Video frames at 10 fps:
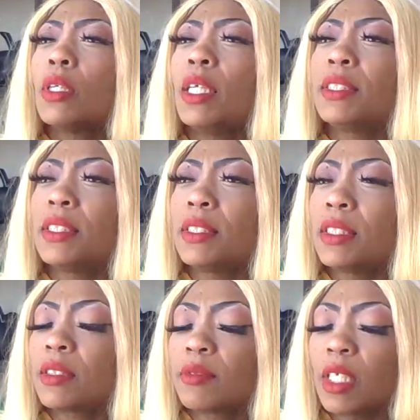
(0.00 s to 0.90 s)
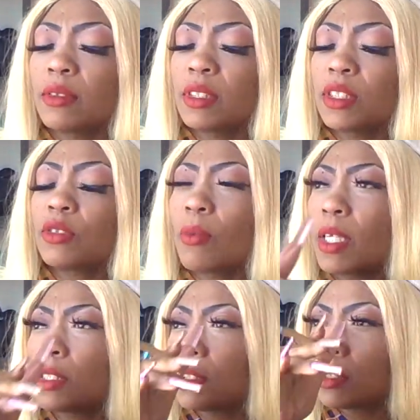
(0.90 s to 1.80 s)
instances of certain
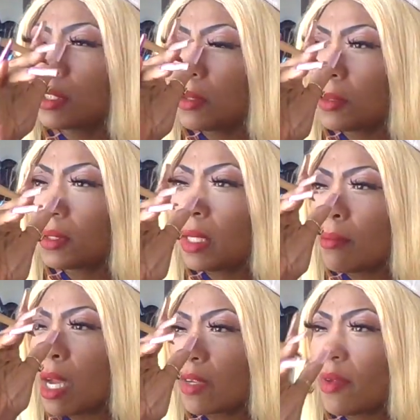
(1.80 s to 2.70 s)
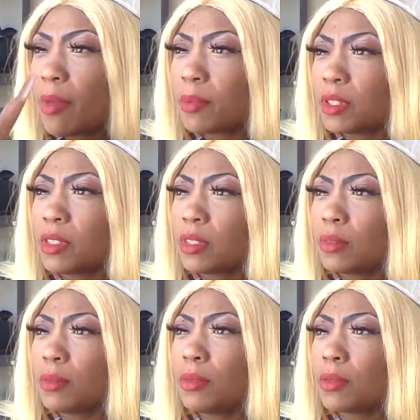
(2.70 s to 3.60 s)
situations that might have happened to
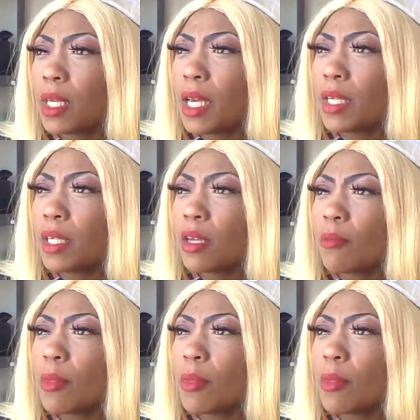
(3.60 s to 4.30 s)
you. Okay, in your